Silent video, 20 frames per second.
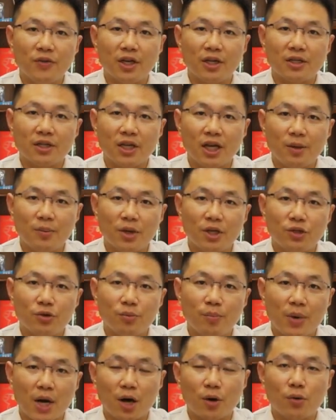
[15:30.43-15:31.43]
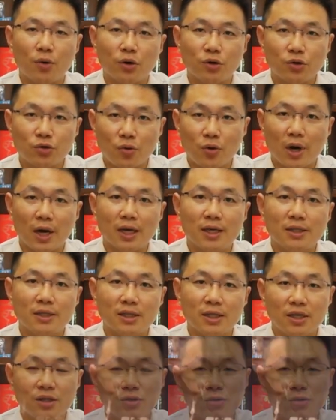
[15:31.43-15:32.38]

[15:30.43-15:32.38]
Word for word: that came into power twice